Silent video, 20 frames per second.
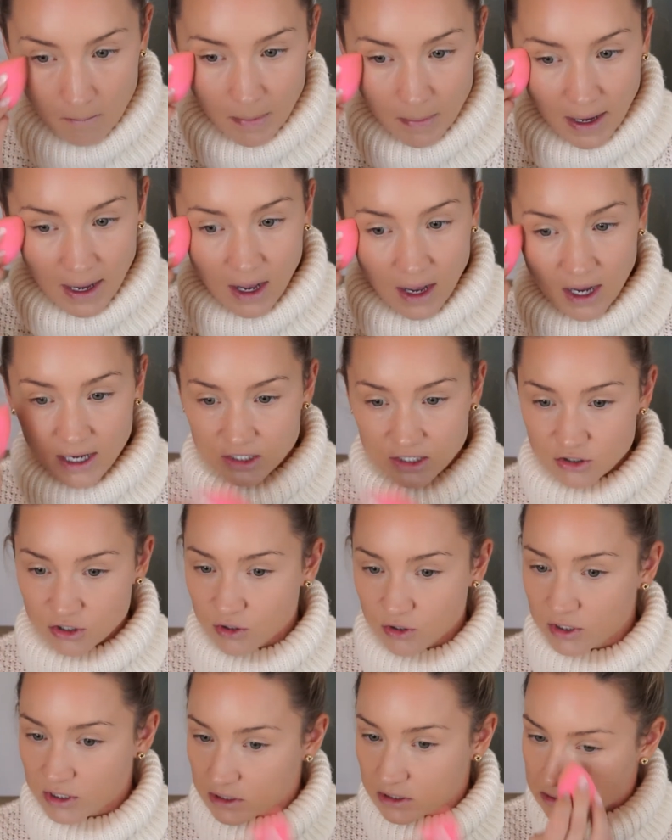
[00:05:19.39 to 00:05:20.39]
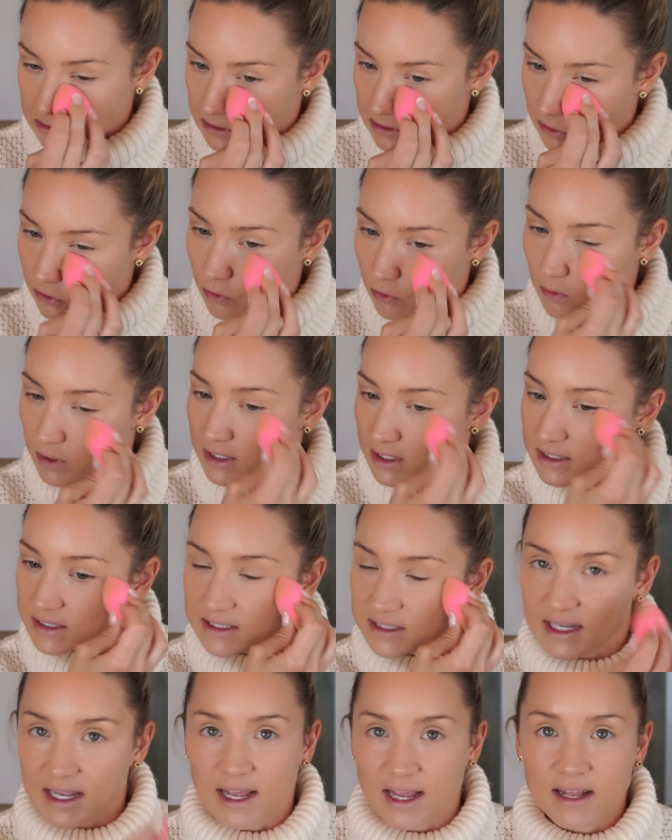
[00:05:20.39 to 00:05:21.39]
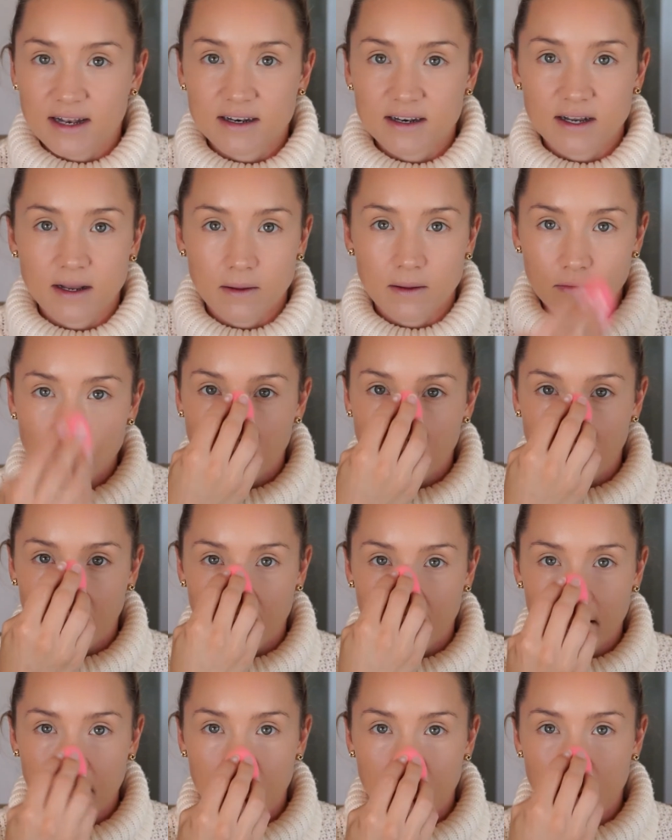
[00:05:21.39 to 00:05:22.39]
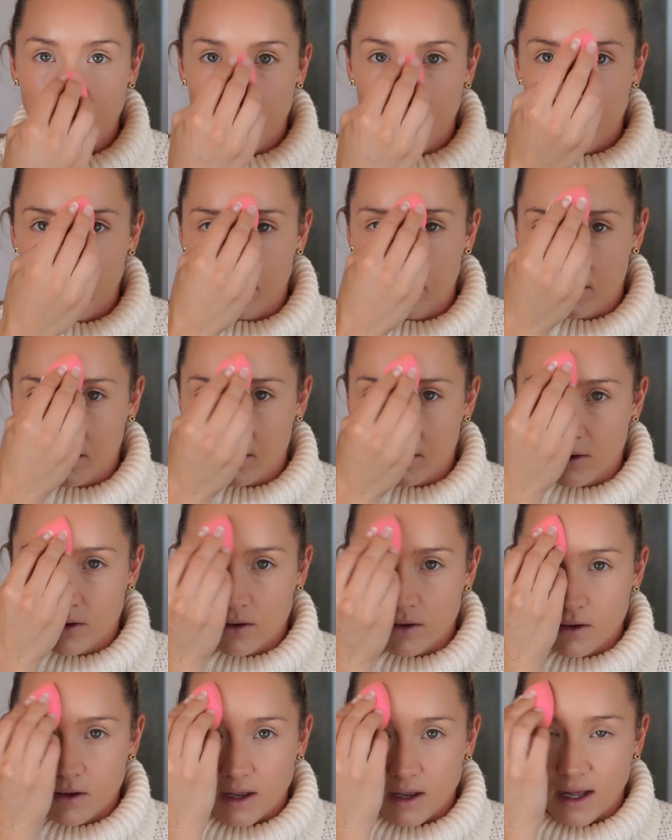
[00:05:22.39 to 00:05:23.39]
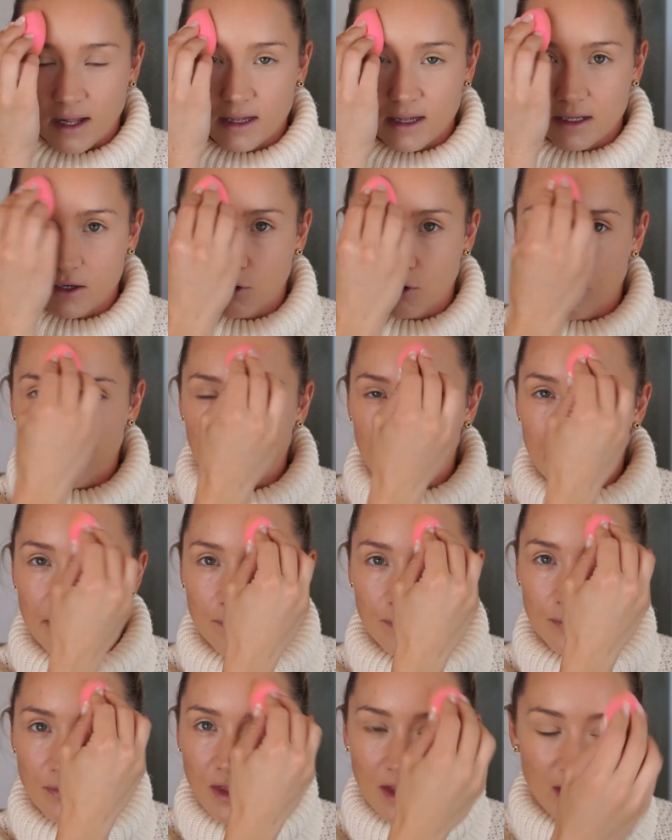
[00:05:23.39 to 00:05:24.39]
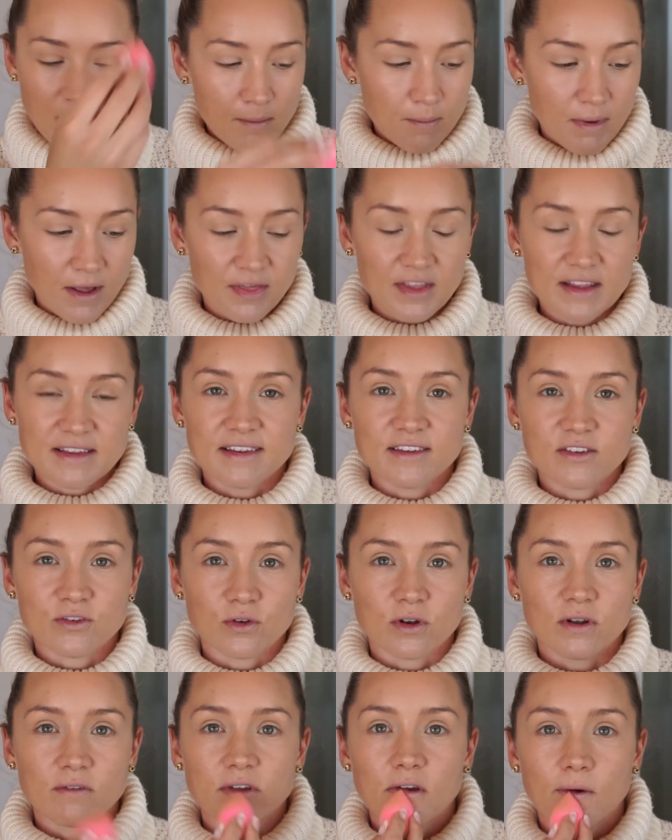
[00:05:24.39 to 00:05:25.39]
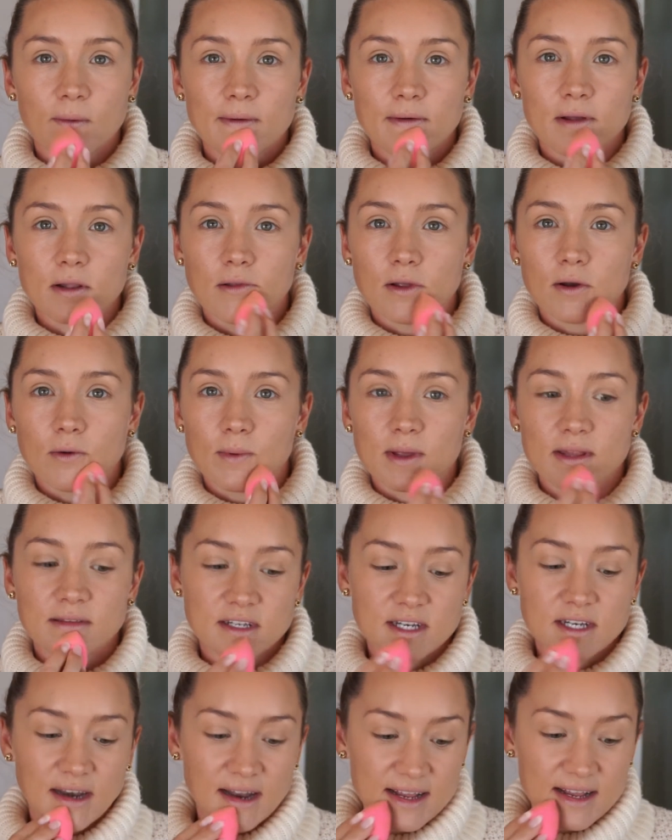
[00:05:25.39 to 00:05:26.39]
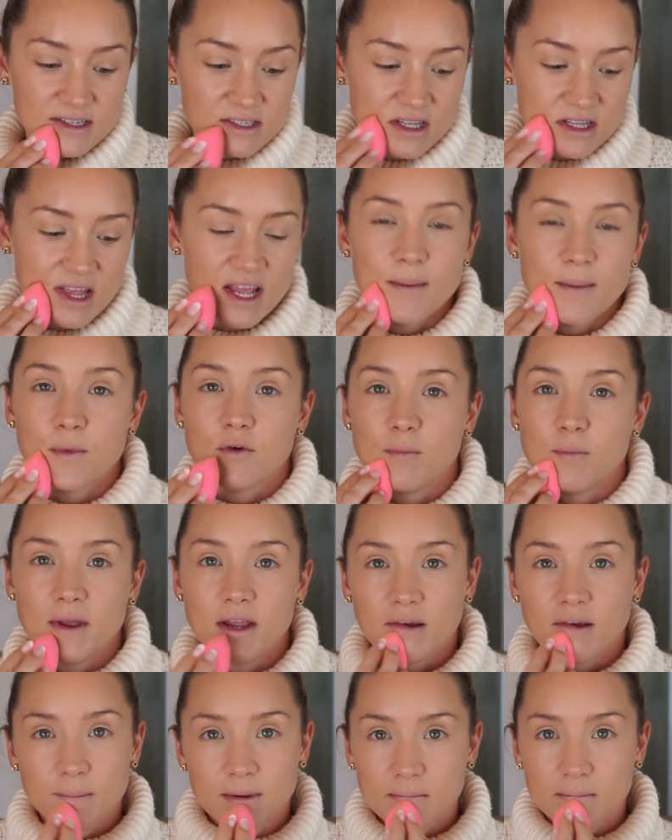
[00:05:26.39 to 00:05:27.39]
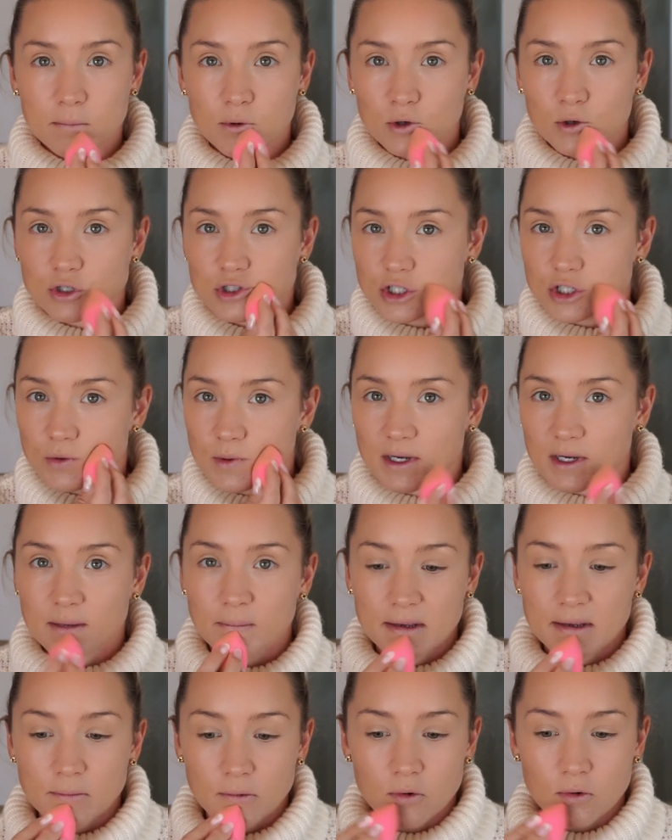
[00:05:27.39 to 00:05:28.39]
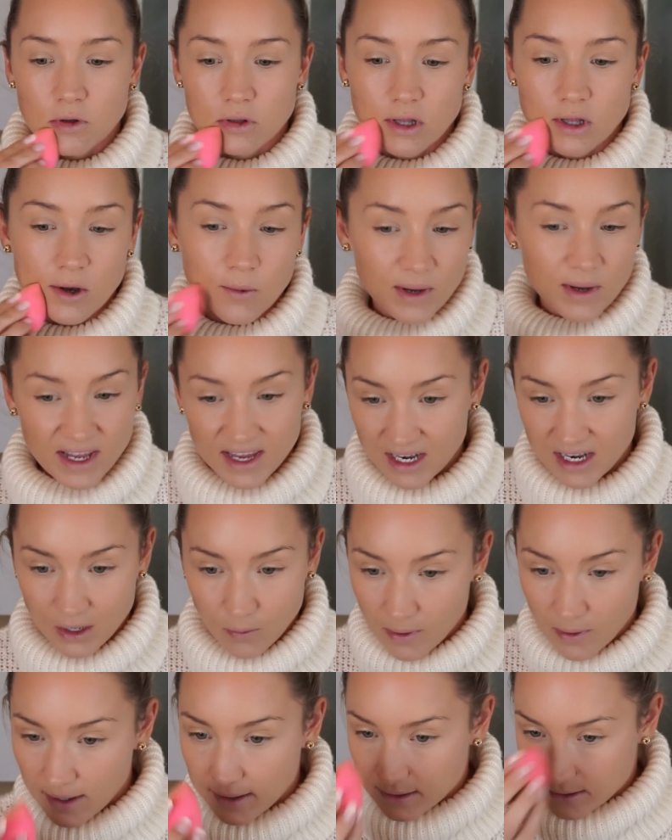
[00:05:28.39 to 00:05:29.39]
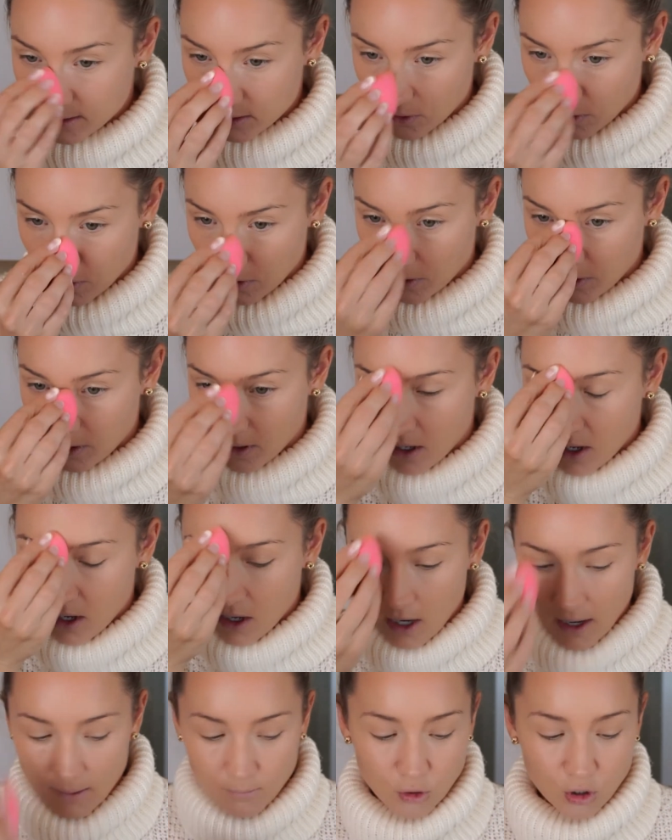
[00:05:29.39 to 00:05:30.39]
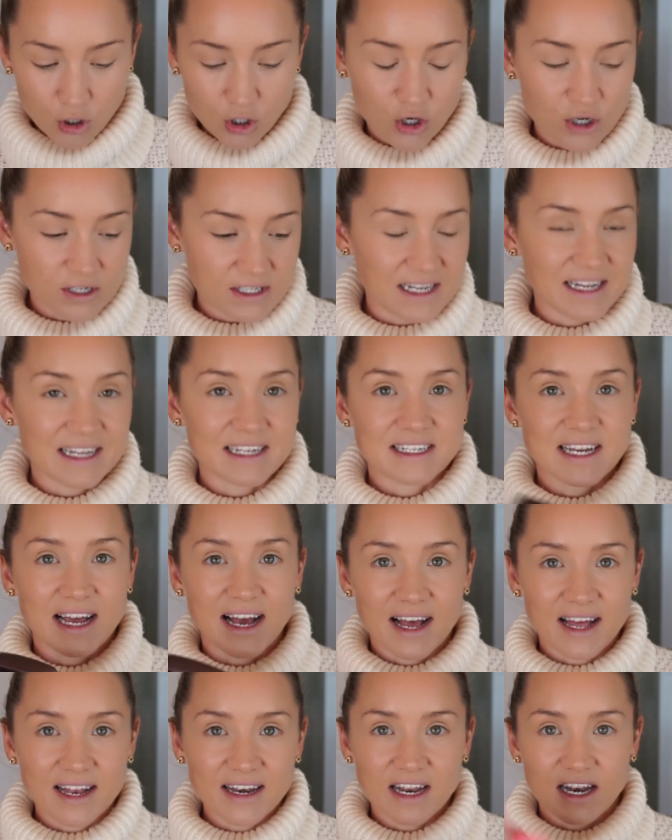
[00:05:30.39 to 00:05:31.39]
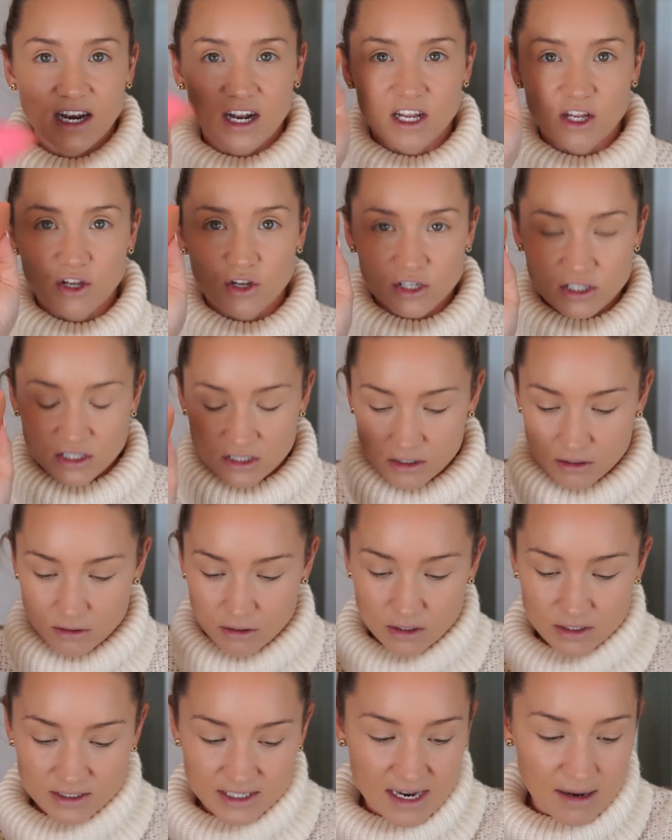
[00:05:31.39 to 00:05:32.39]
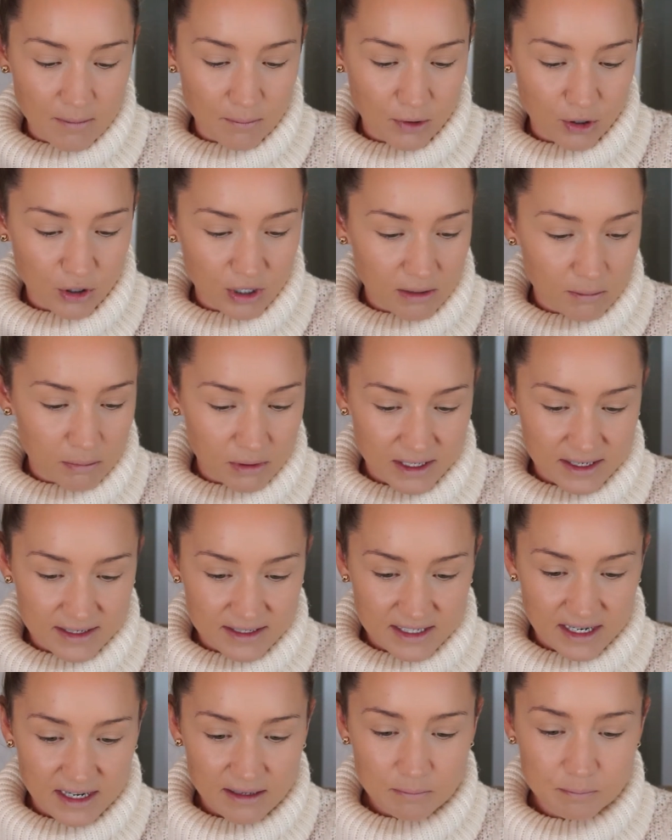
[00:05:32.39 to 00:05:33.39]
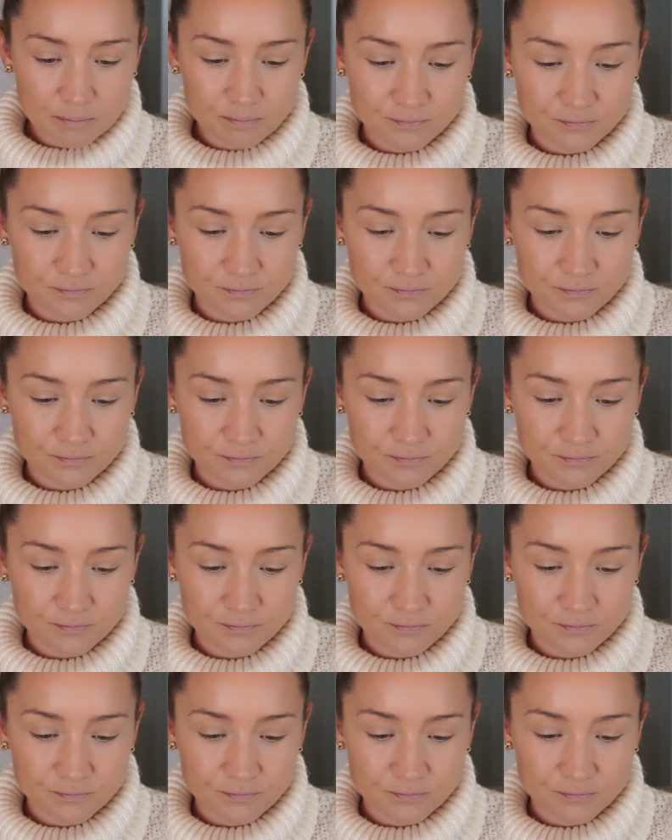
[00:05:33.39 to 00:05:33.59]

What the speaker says: but I do still want to set that a little bit. But this is sort of going along with today's theme of being a bit more dewy, a bit more glowy anyway. So I'm not using a ton, and I used the Damp Beauty Blender,